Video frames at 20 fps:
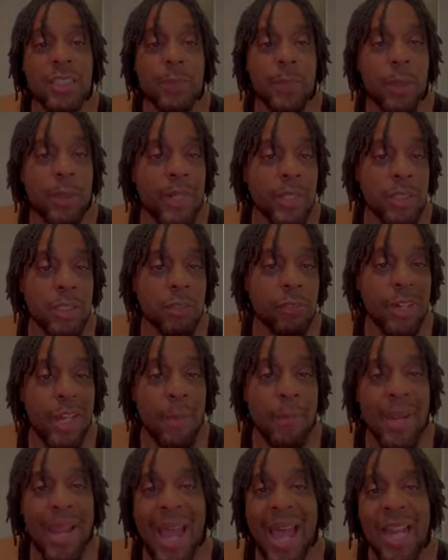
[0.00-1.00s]
me on
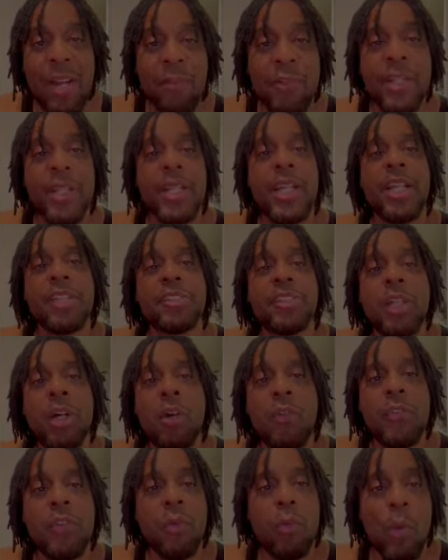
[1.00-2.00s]
Instagram at Allery and their show
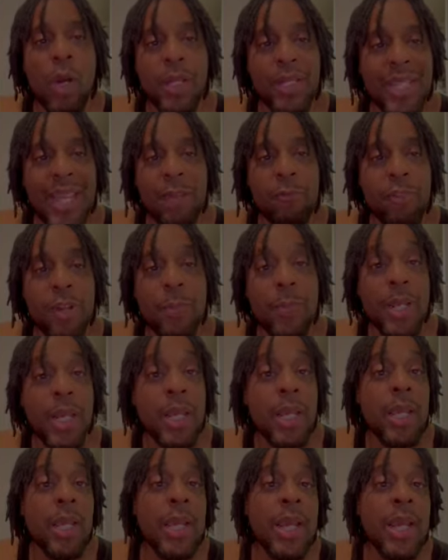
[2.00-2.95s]
if you want that remedy.